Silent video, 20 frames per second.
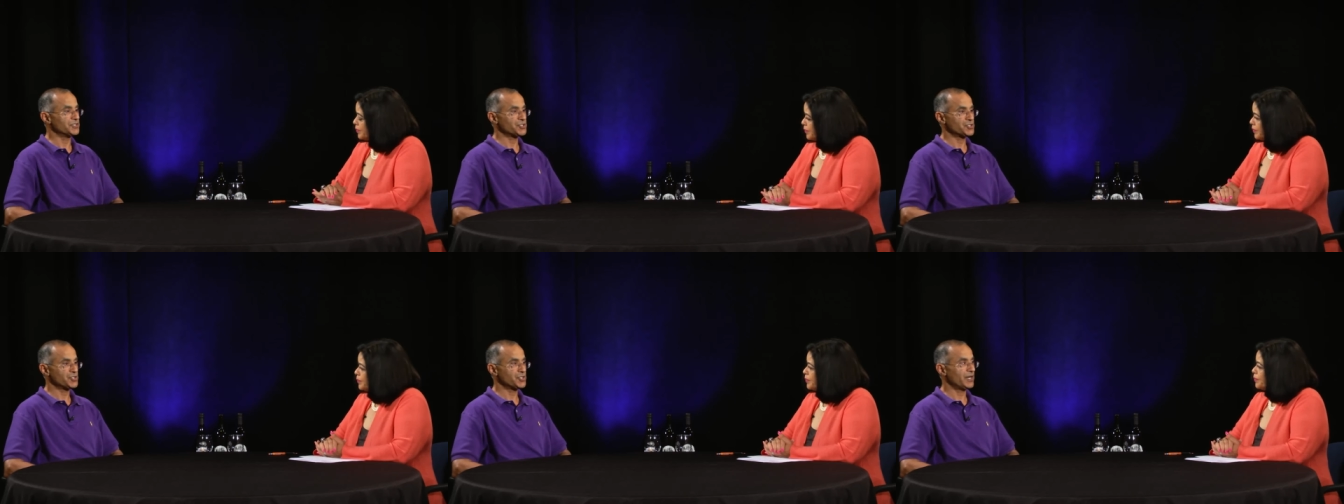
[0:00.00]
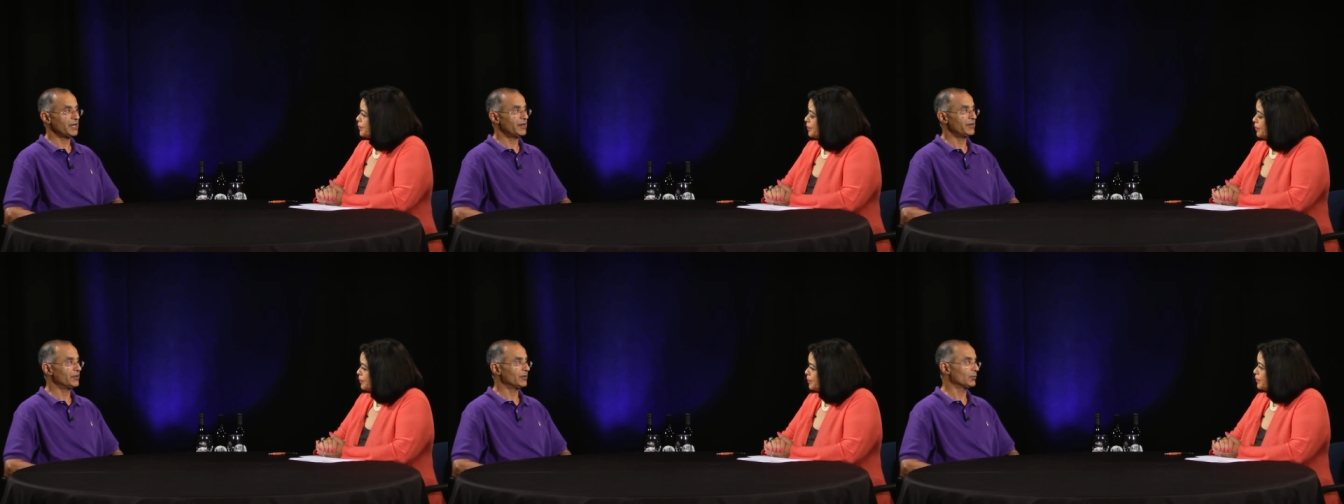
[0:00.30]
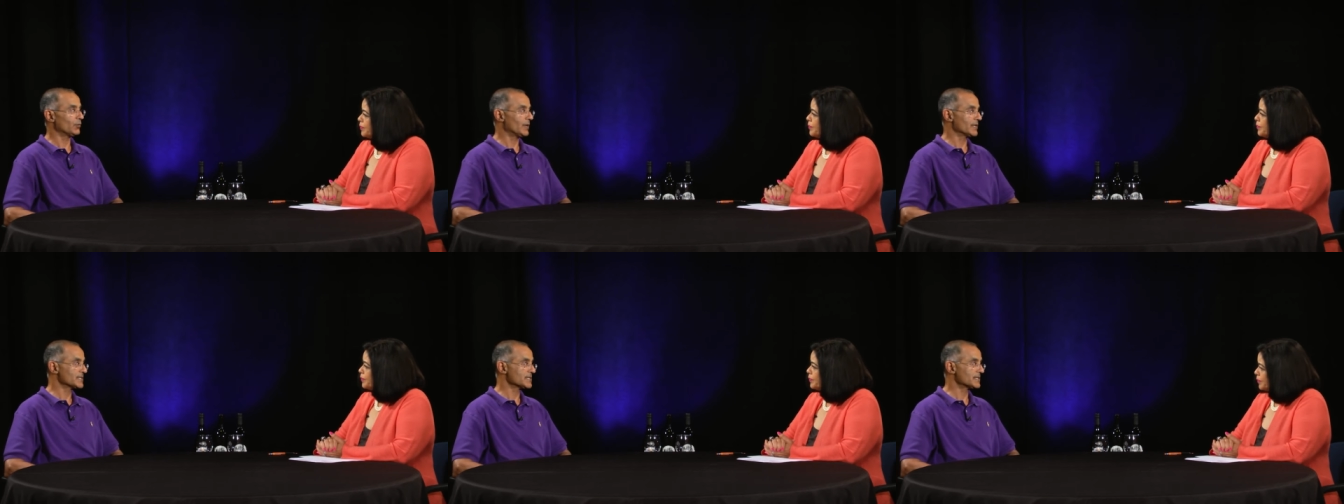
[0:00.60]
is shared
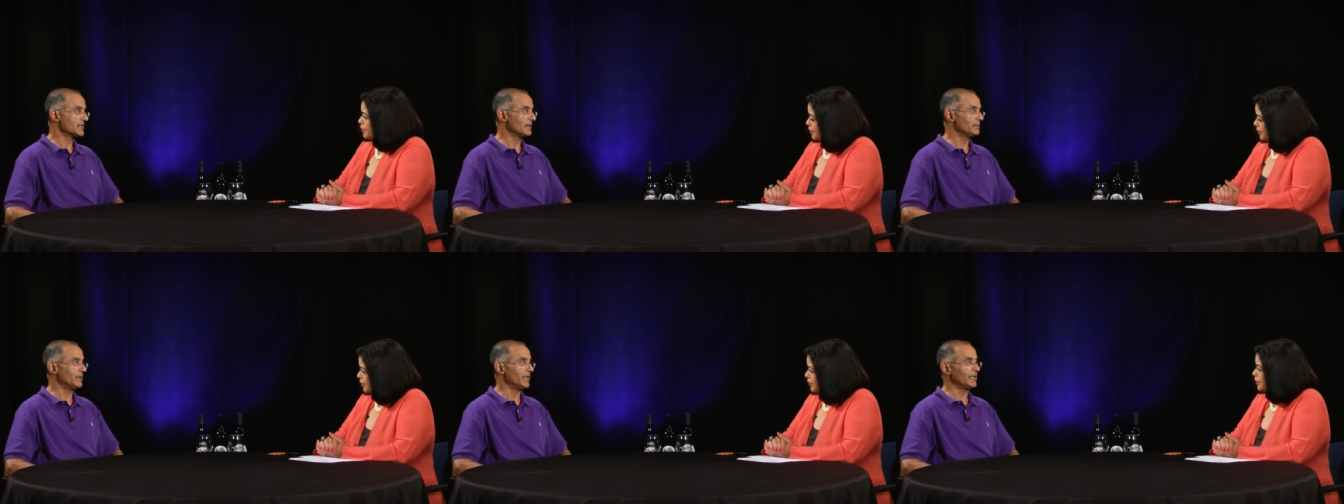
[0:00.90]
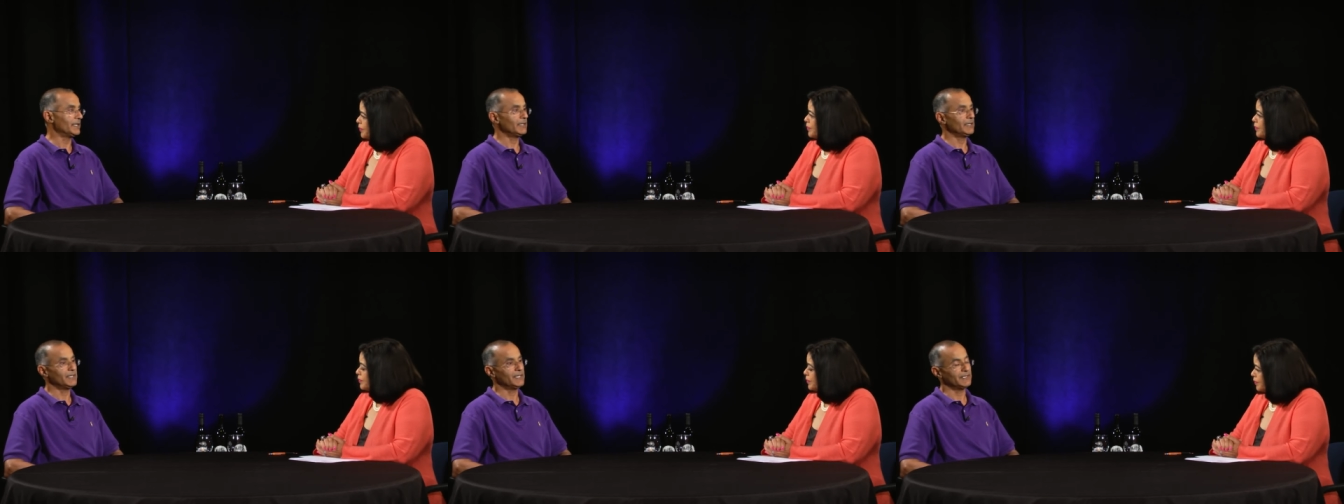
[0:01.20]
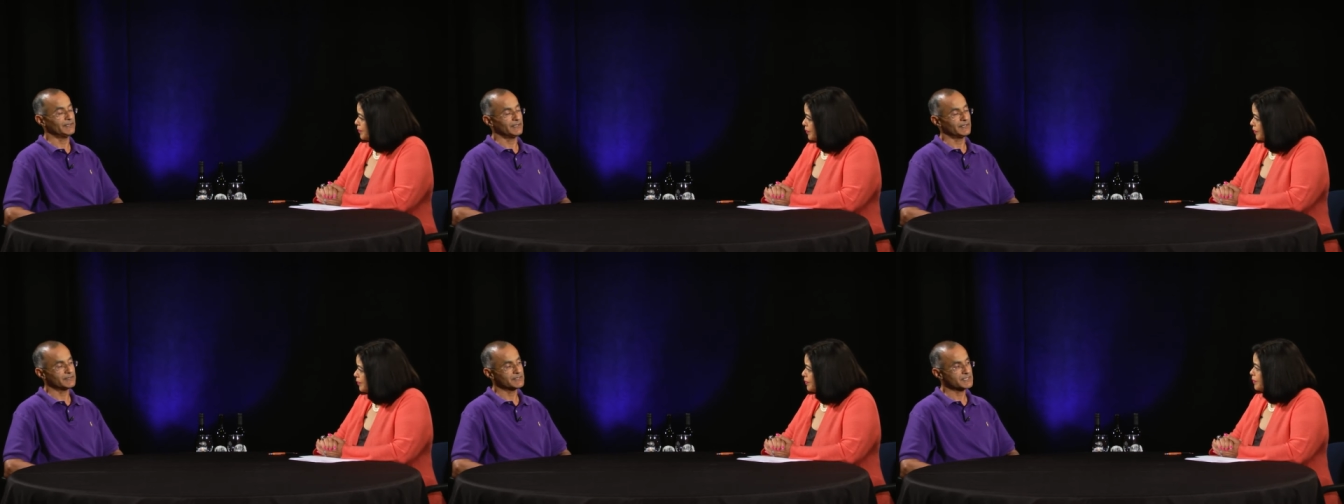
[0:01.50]
on one side by
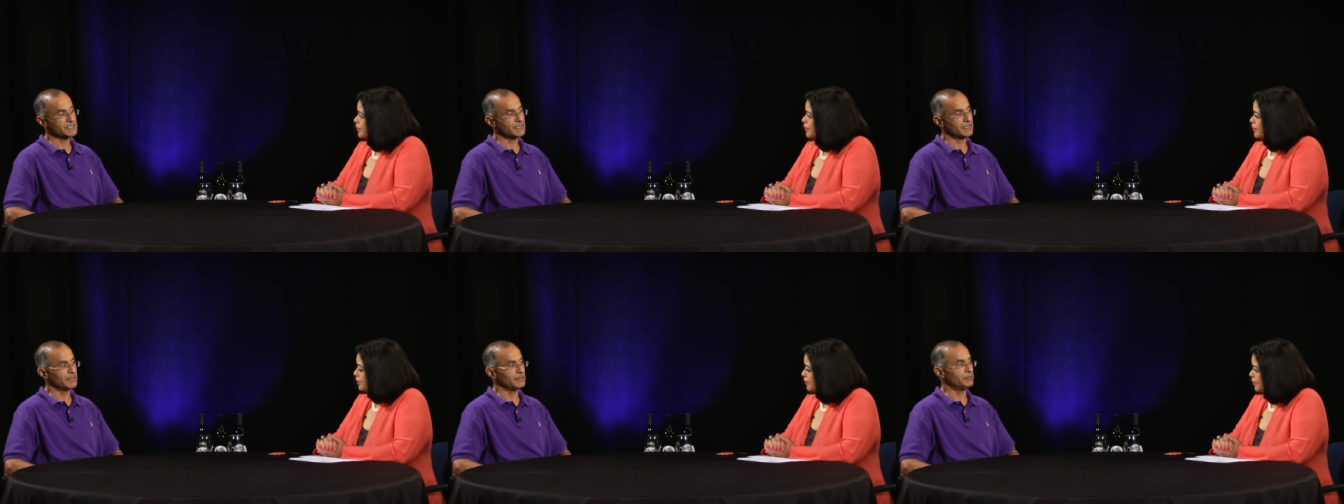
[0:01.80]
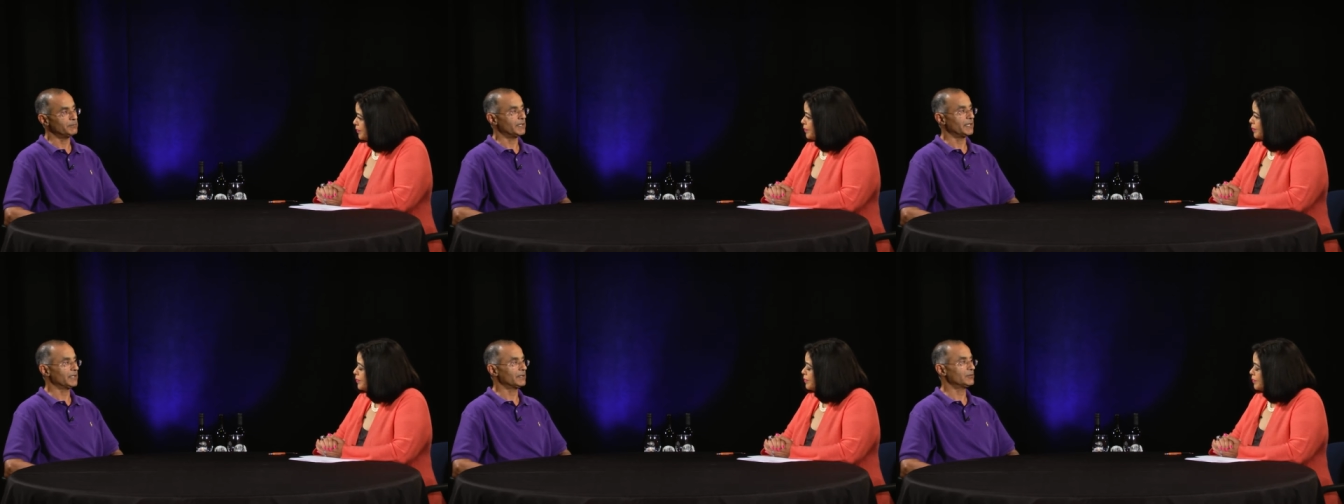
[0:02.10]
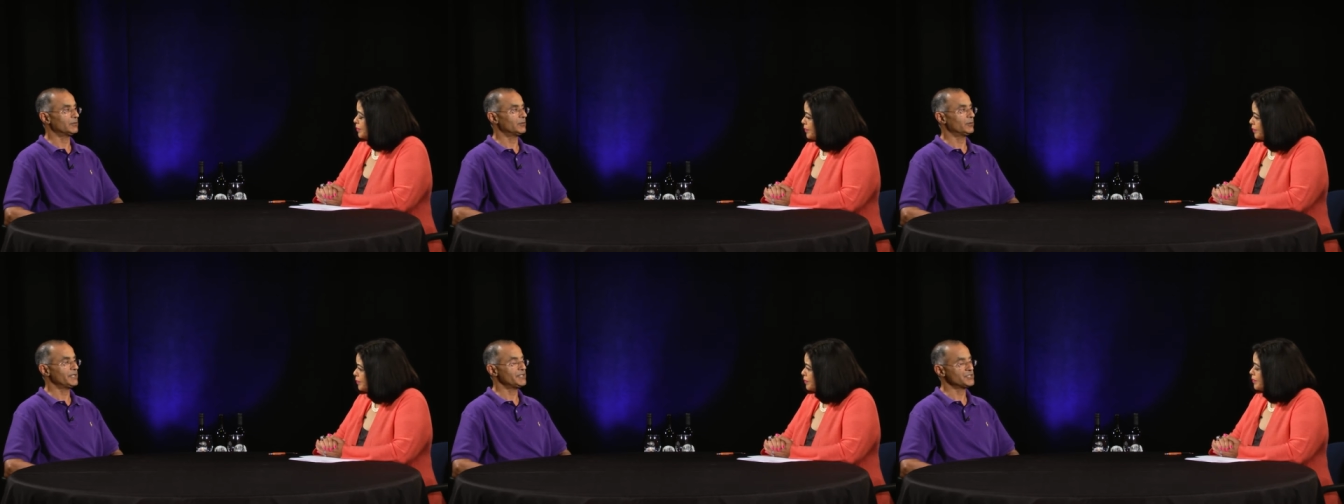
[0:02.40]
Italy and the other side by
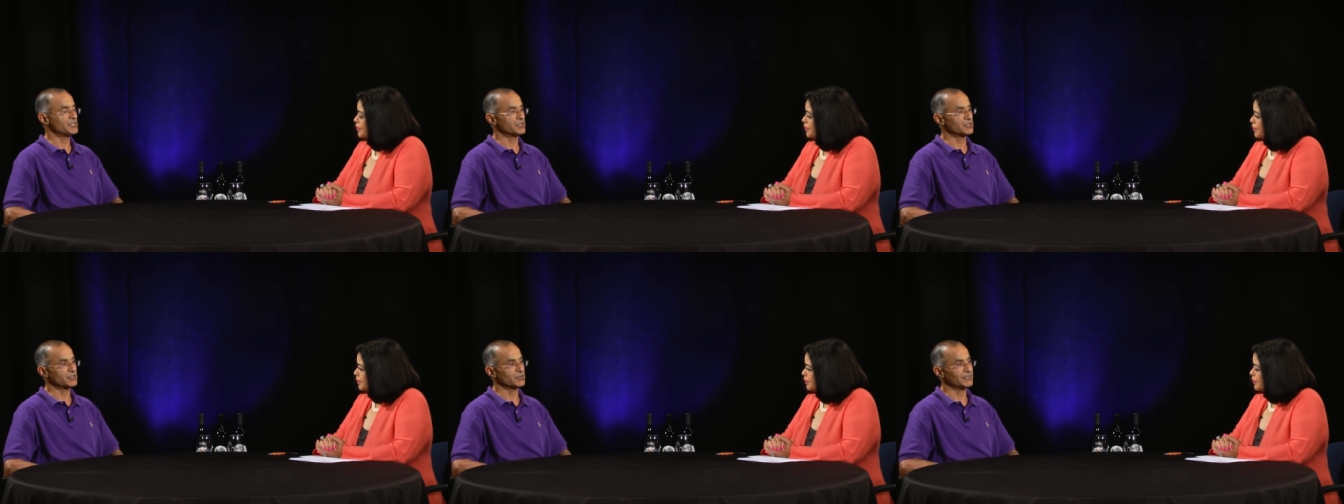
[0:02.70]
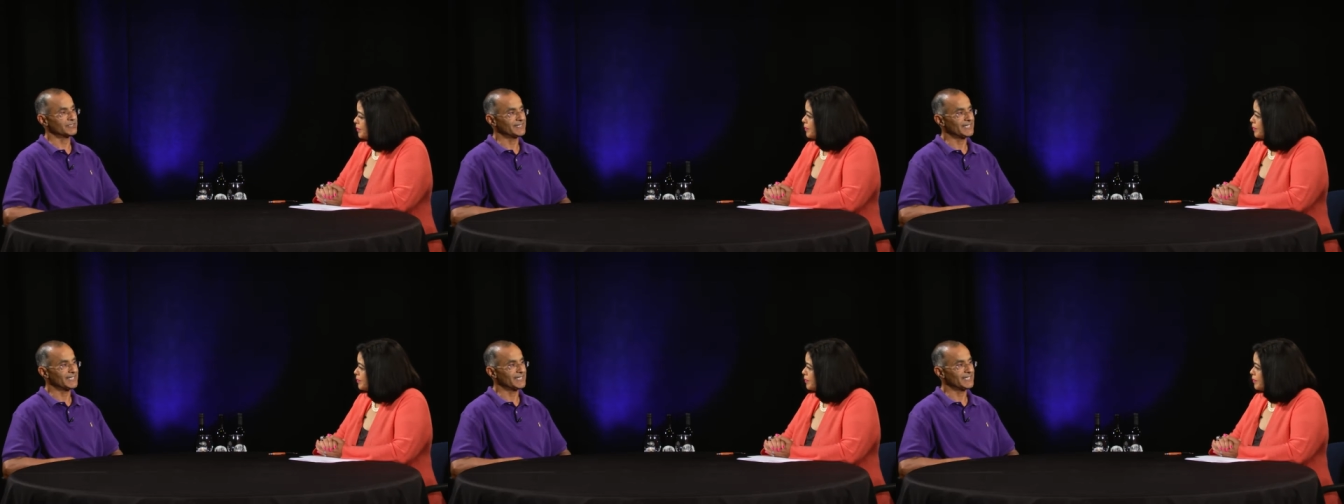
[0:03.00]
Croatia. So